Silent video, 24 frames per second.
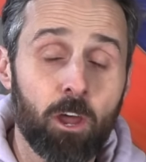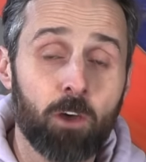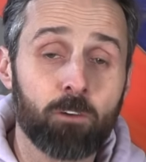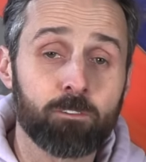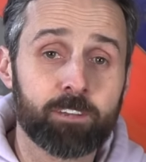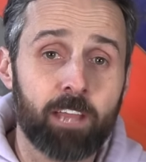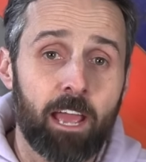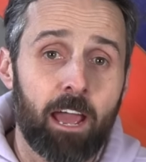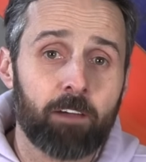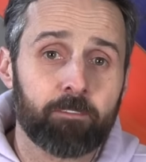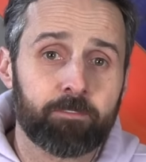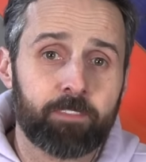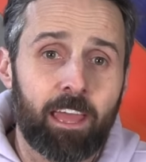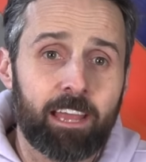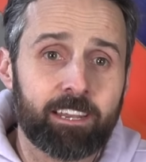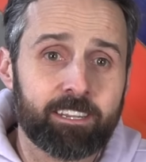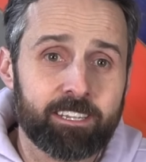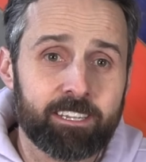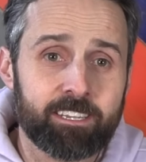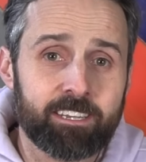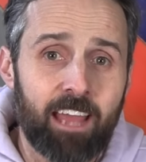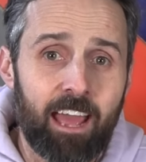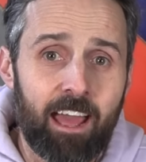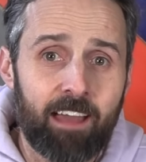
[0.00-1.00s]
no doubt that
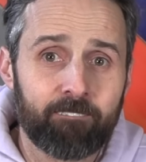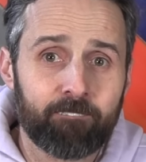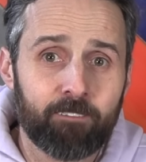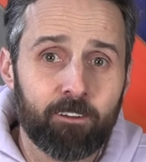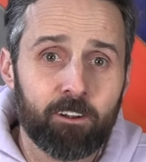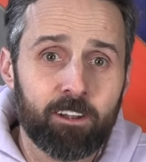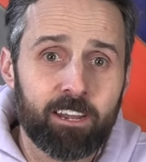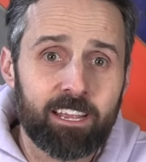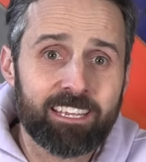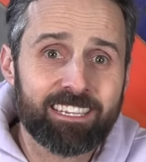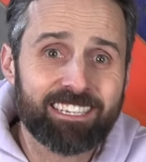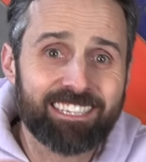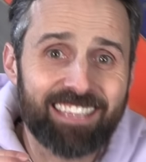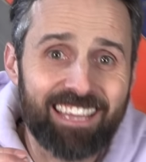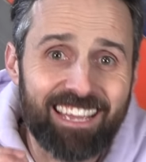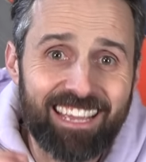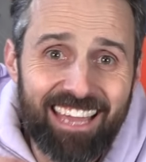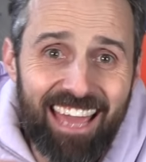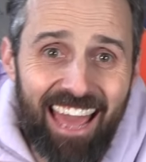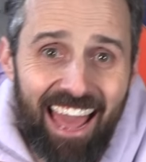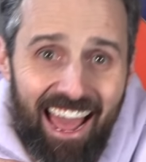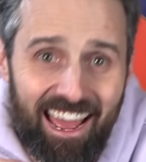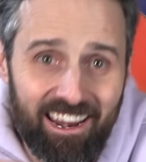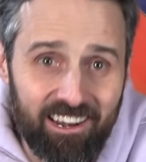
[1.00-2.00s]
Stafford is the
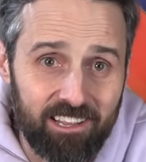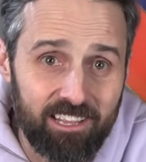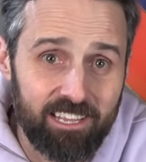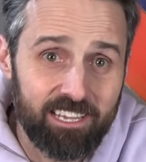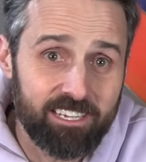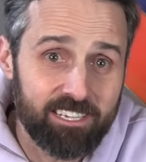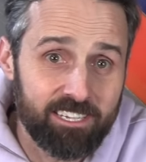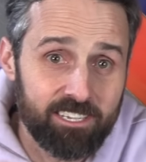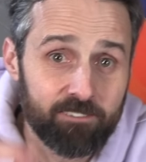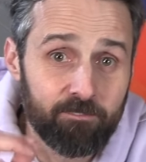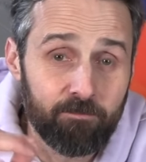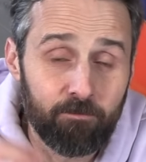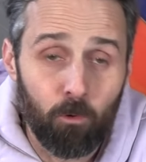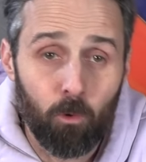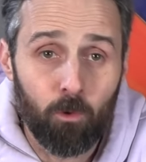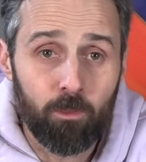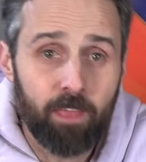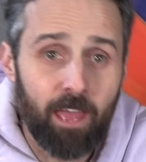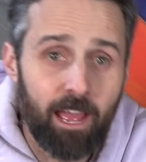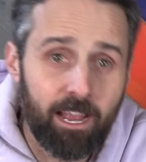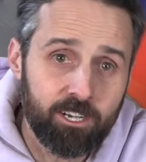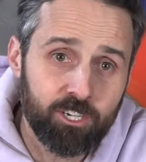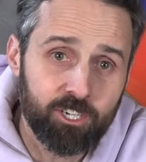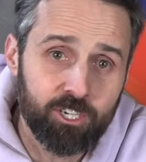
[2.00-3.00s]
catalyst for
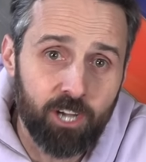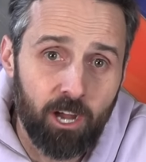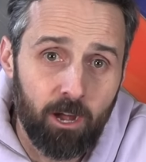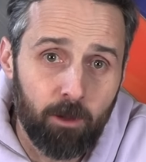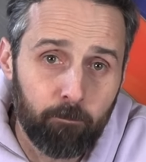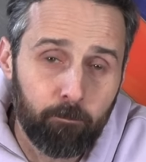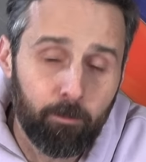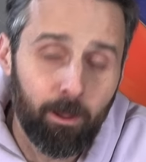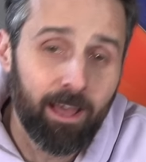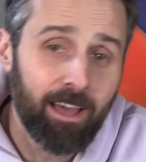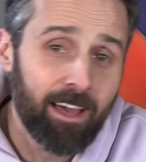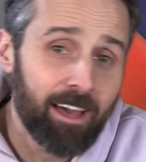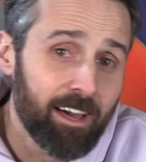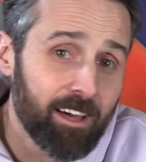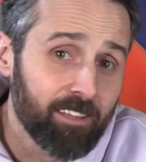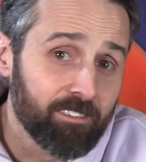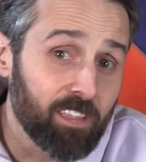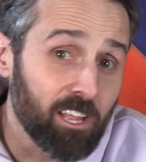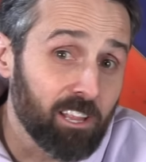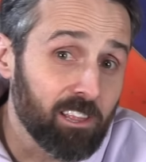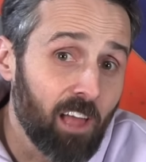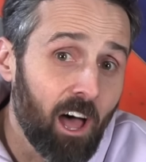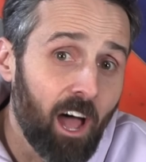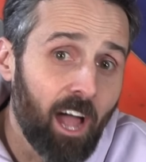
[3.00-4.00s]
that jump.
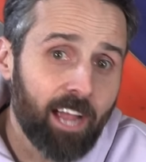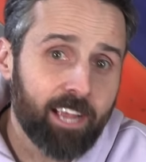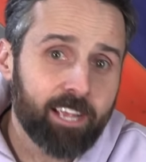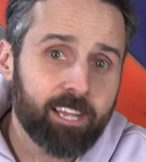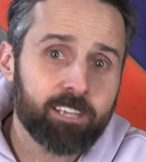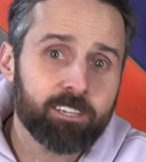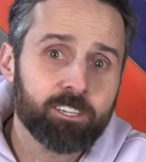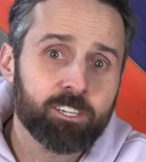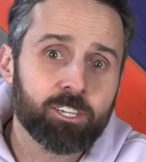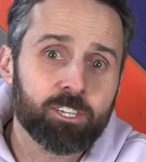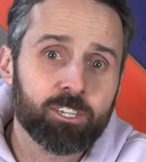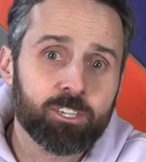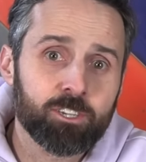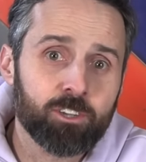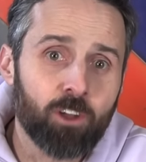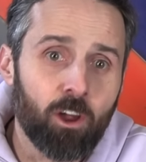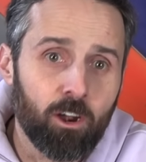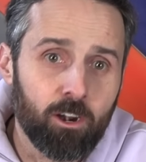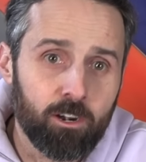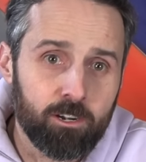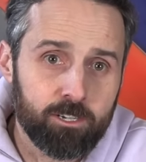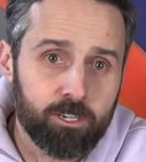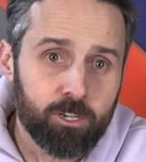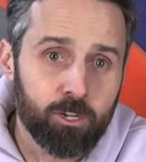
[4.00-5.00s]
The Lions
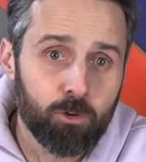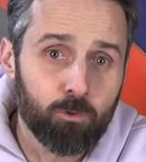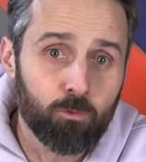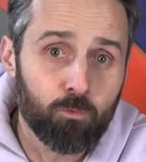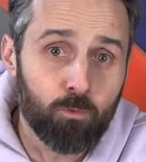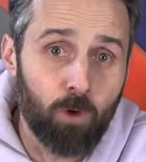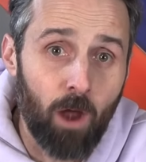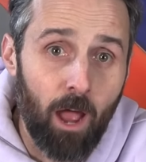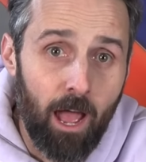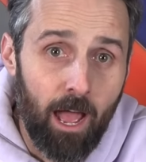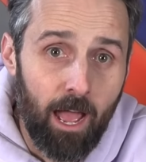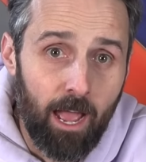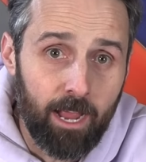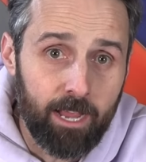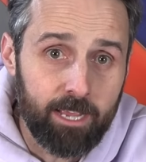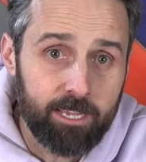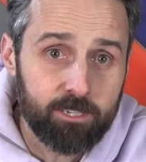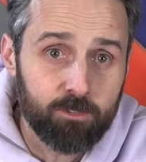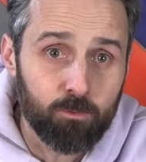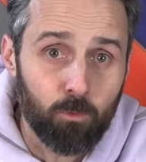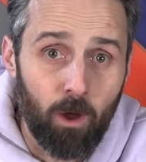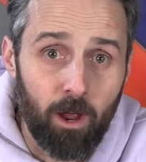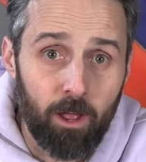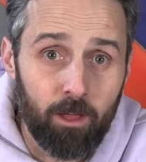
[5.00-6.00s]
start to
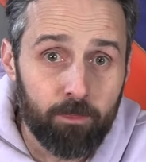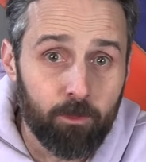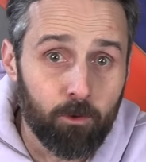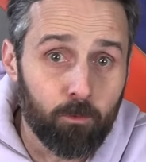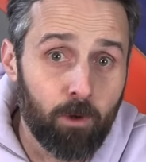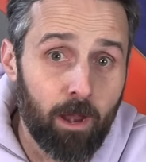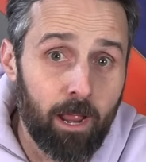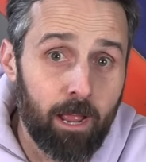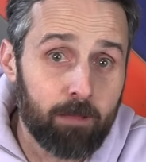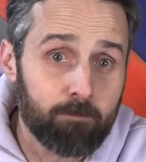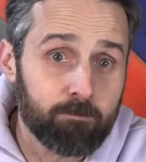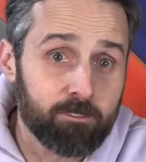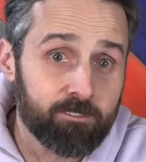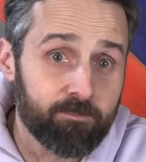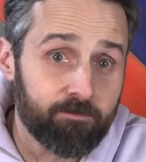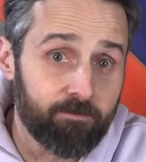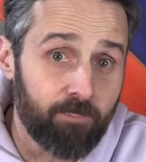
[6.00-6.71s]
rise while the Rams